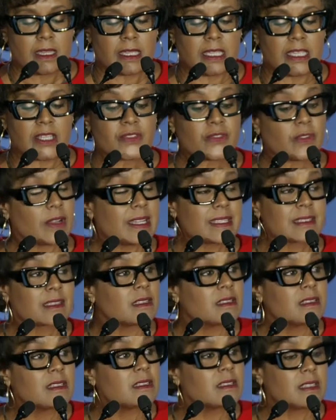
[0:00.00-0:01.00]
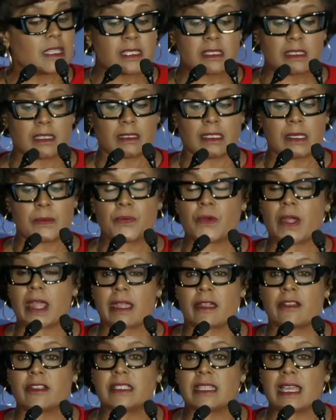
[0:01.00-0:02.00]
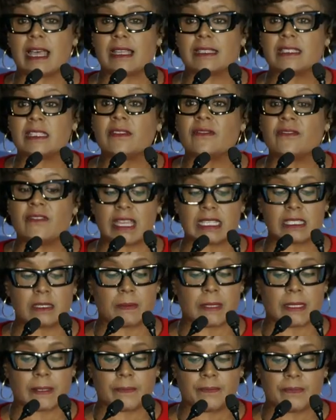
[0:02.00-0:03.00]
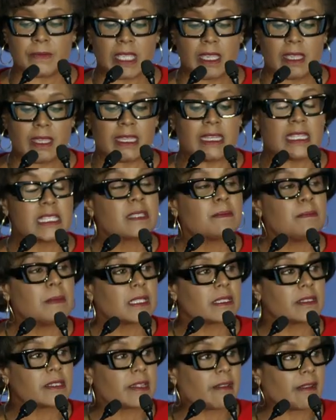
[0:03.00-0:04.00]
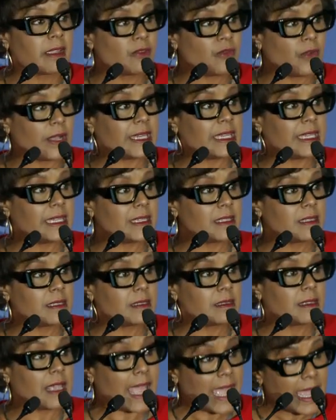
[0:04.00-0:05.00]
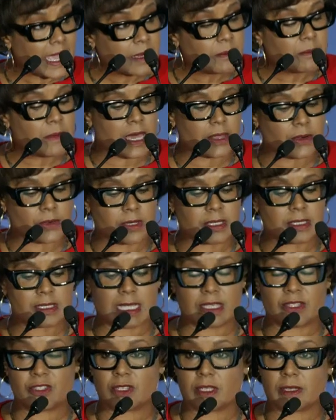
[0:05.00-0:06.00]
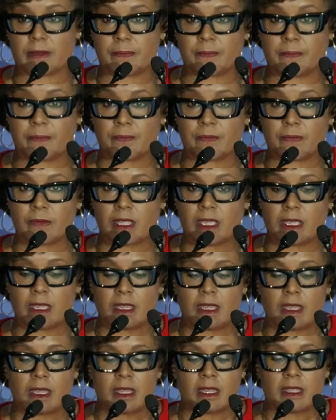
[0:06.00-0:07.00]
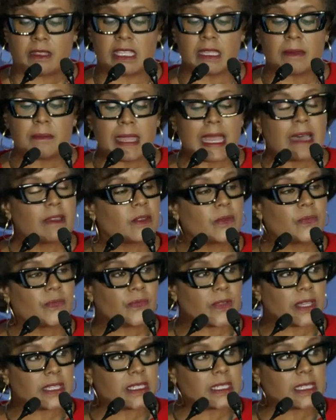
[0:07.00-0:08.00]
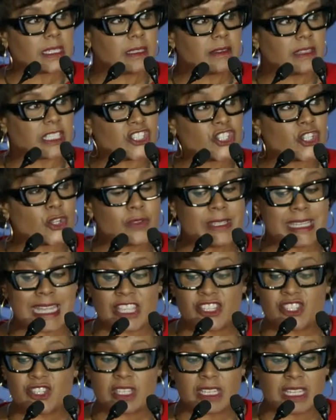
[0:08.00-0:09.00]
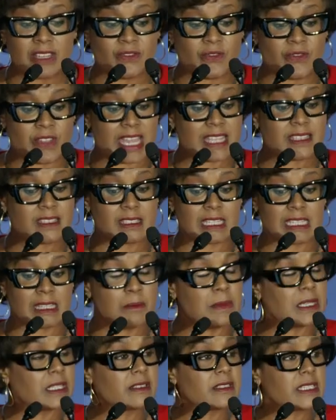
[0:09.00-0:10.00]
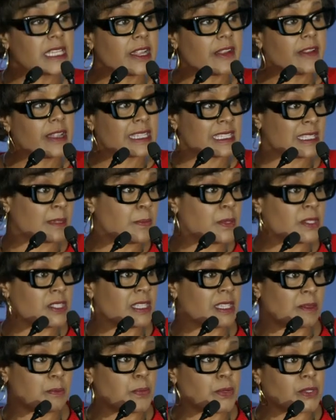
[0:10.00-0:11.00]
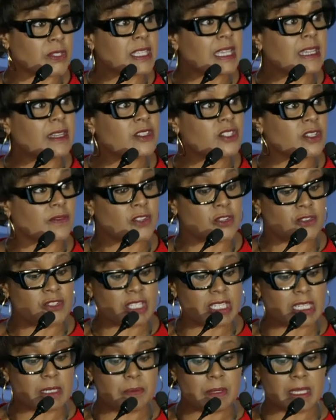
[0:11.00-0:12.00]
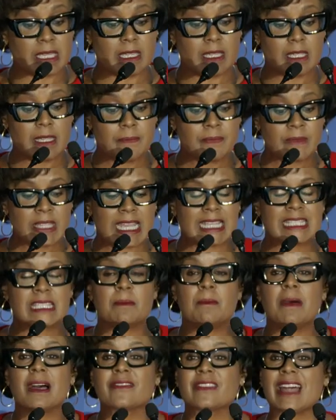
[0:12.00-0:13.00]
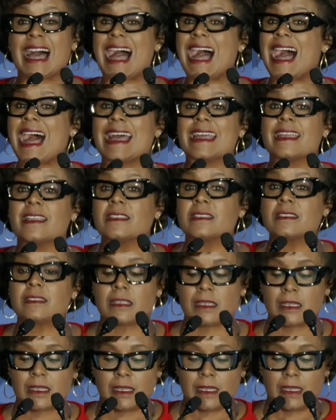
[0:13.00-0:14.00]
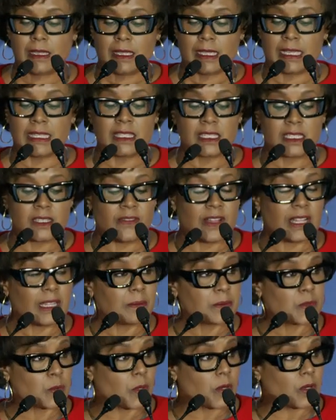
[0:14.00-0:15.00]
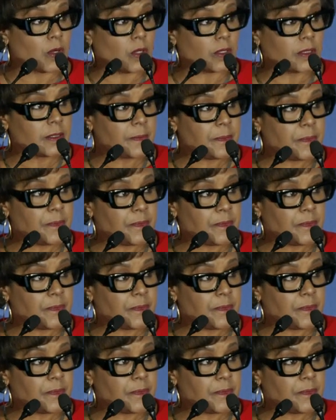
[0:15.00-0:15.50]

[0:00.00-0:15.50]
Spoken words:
Israel has consistently prioritized investment in its military readiness and modernization. The amount of funding that your nation invests in the military as a percentage of your GDP is among the highest in the developed world.